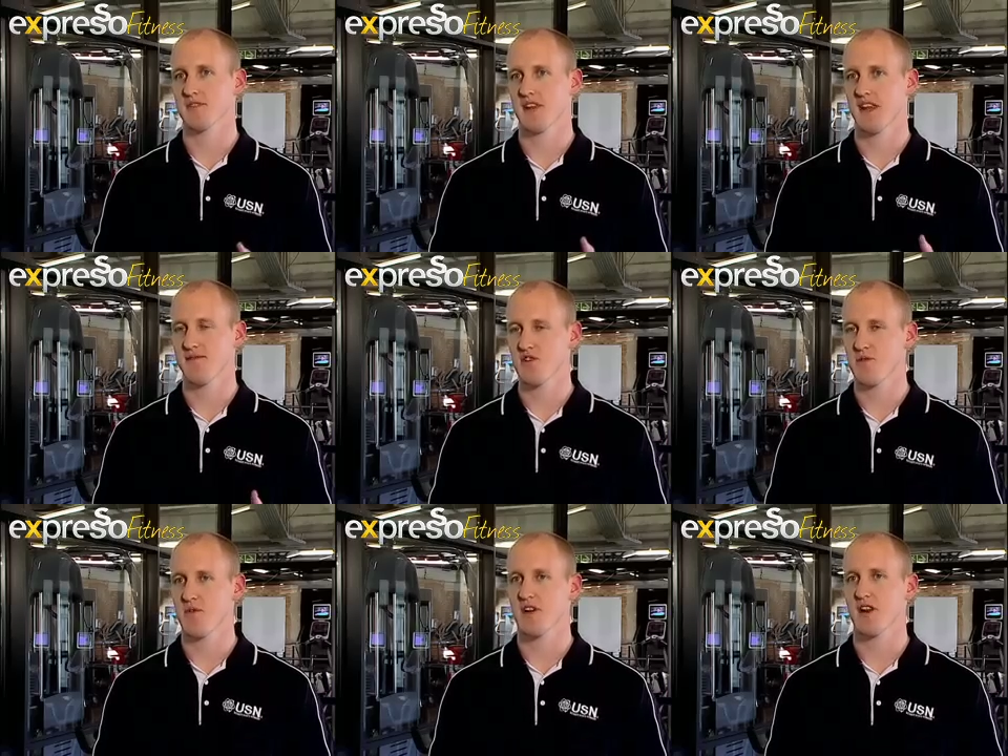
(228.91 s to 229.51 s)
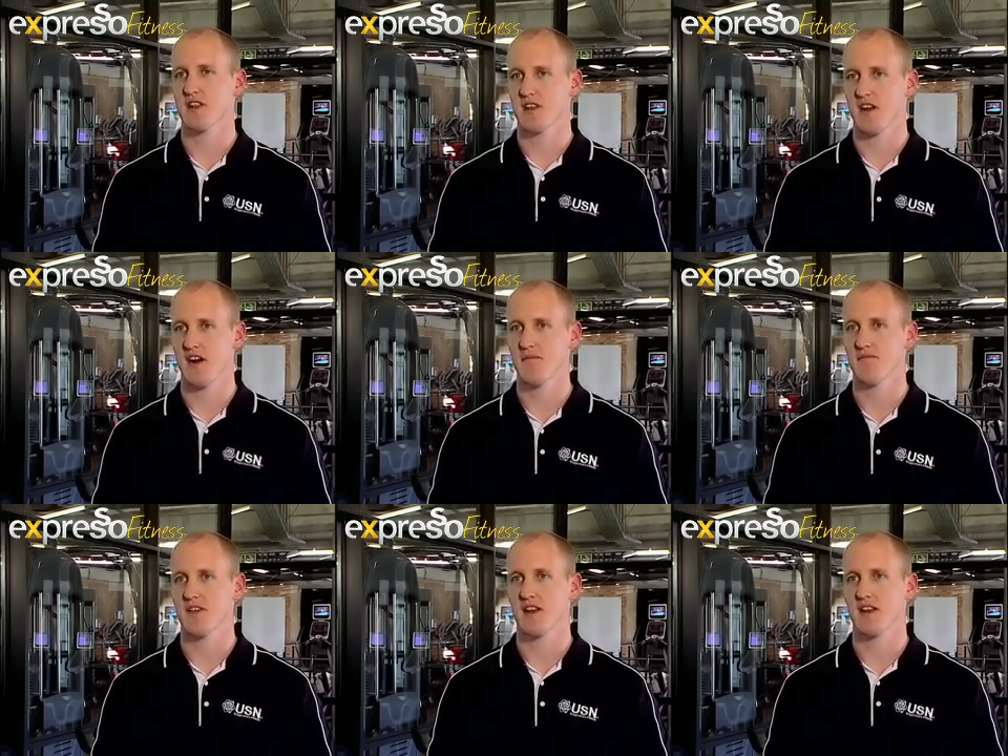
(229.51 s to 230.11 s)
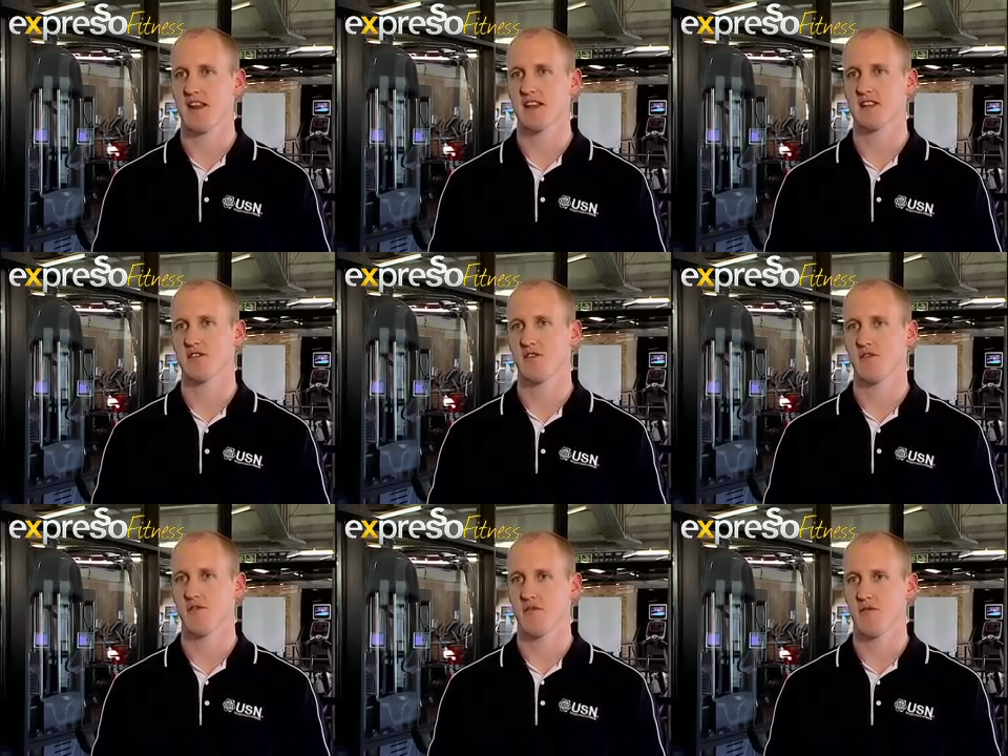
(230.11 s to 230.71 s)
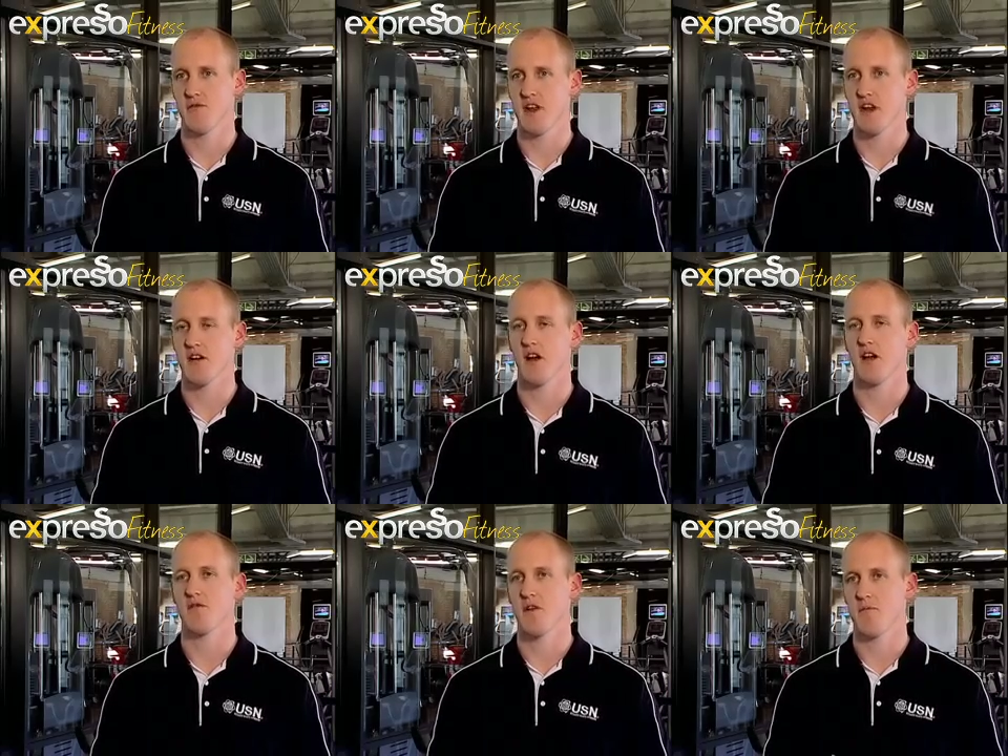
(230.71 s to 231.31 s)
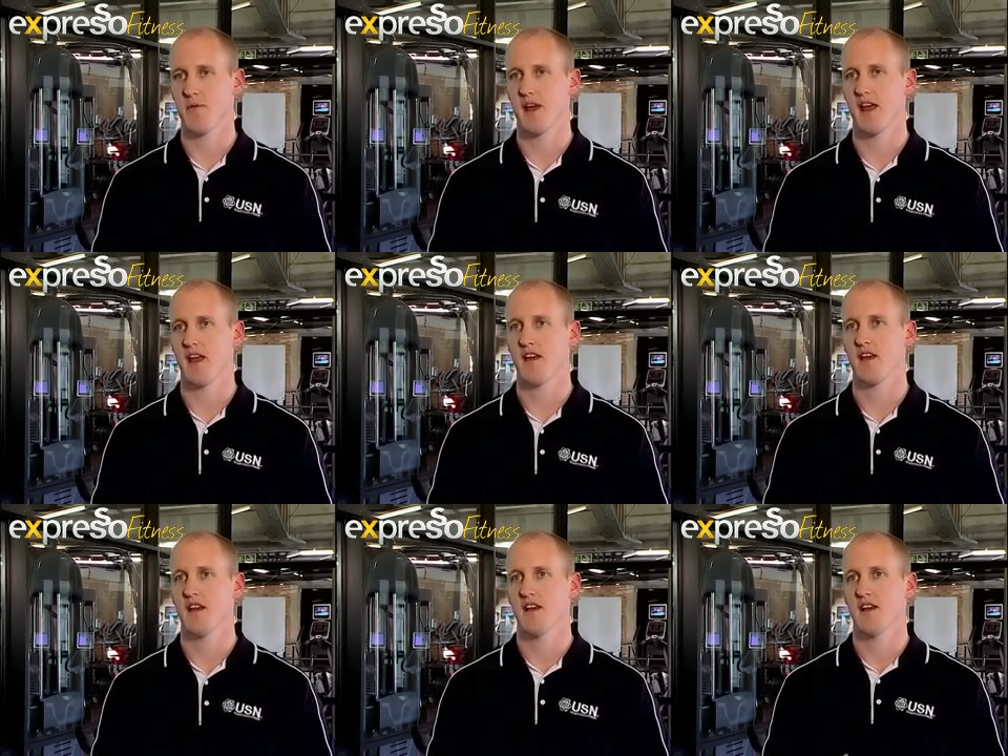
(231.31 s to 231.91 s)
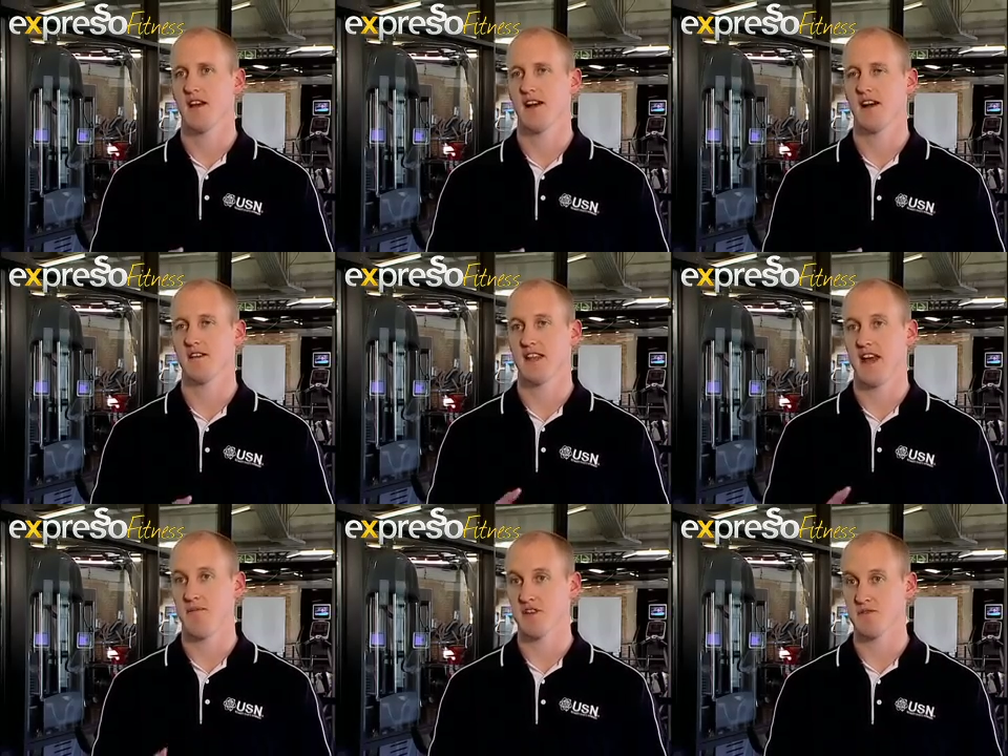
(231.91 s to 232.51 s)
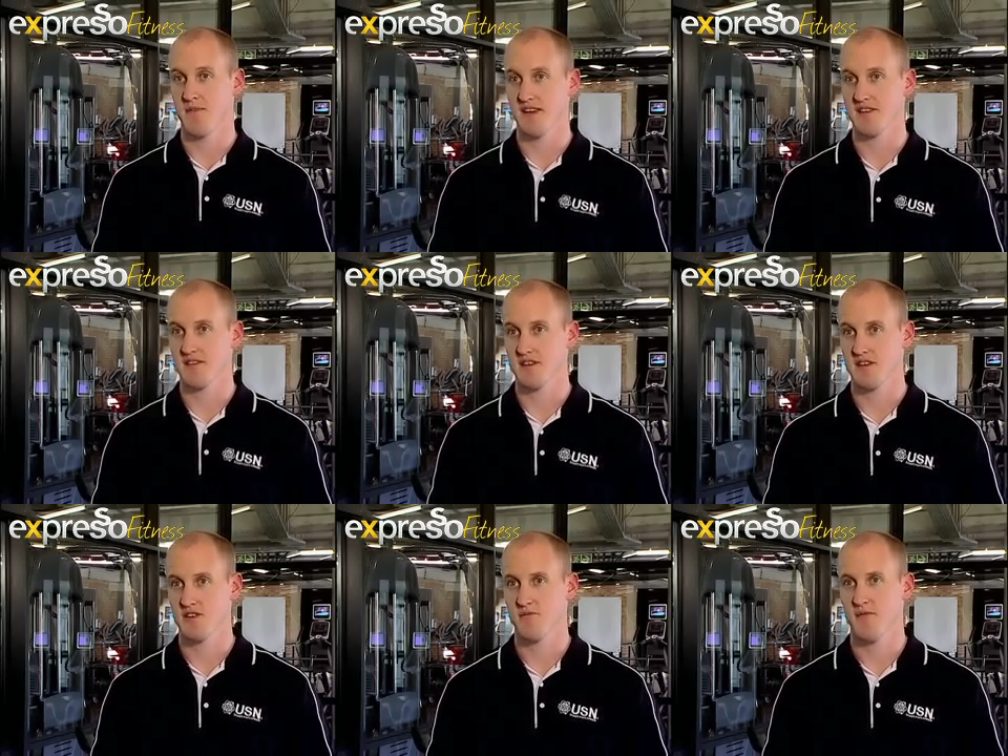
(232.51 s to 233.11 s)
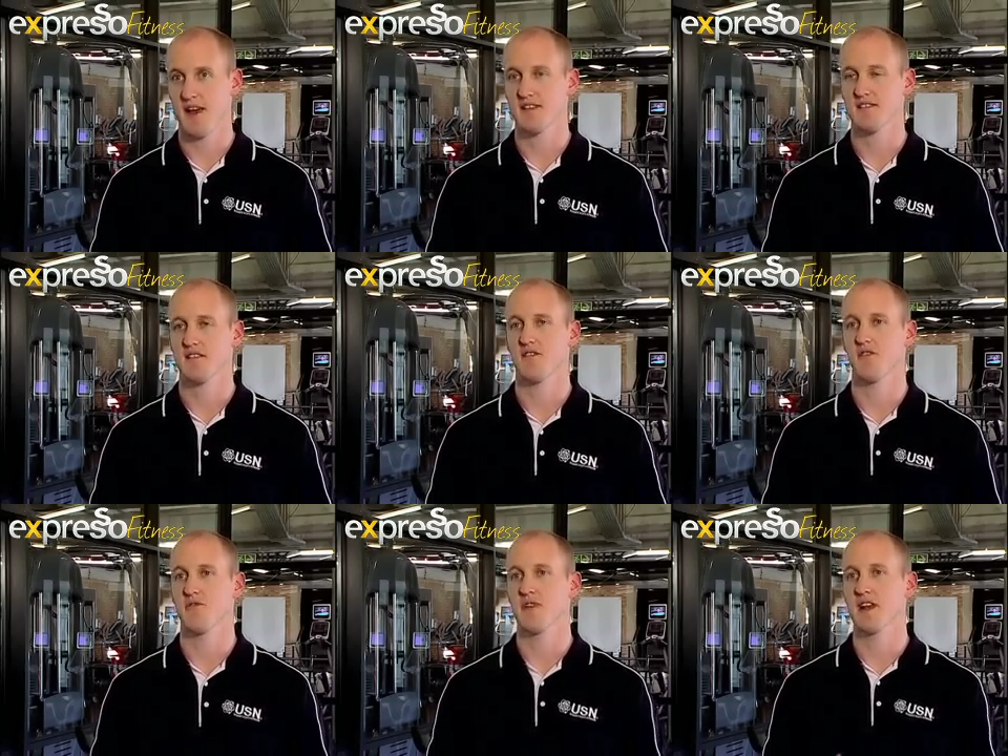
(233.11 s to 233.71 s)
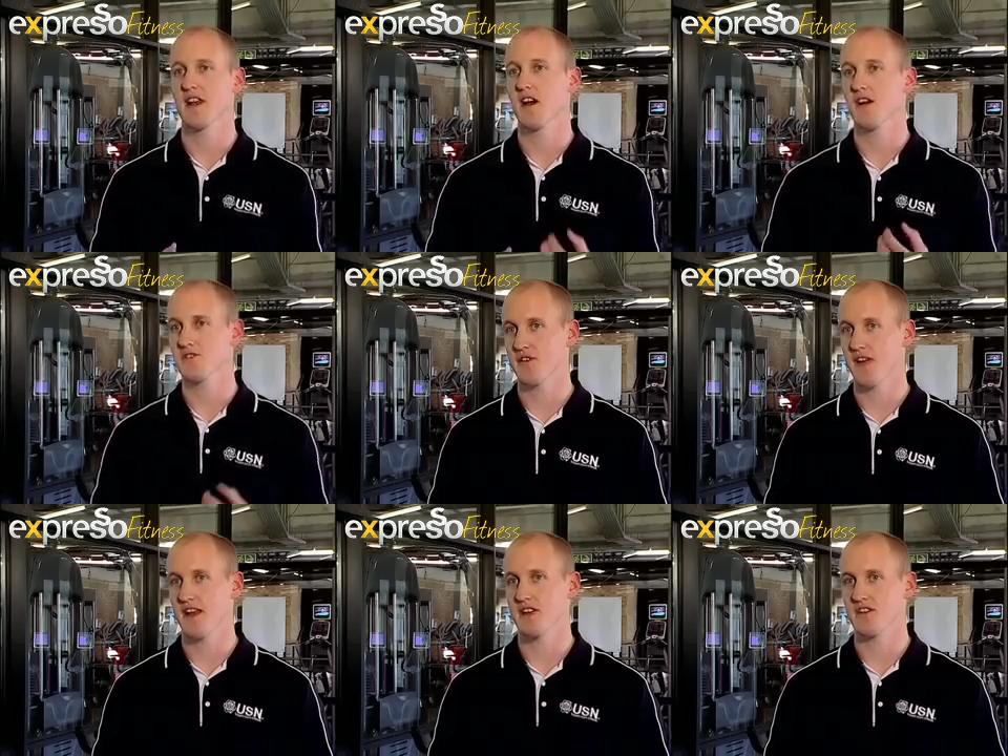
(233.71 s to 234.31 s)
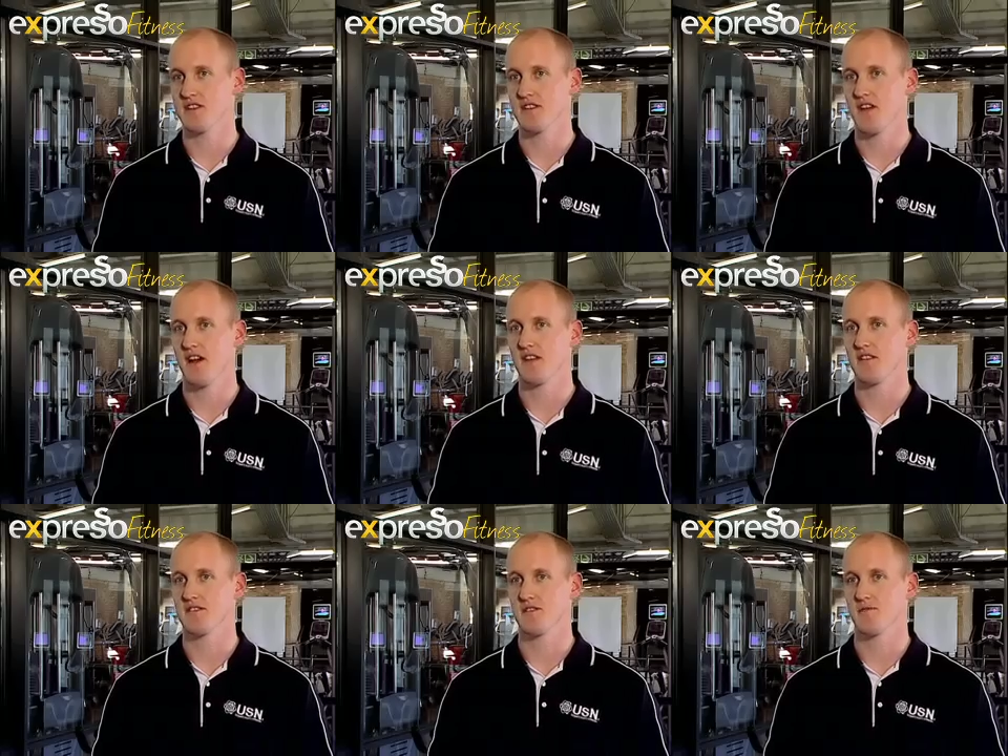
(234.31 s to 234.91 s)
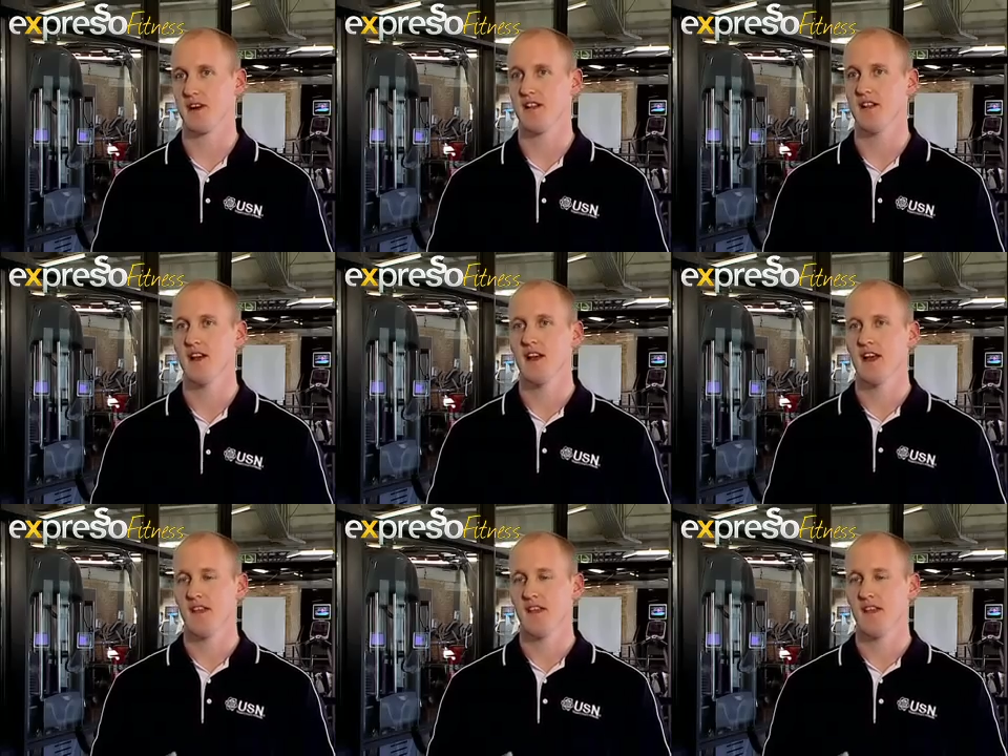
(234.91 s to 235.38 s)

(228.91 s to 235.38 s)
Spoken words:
It gives your body time that it needs to regrow, repair damaged muscle tissue mass. You reload your energy cycles as well.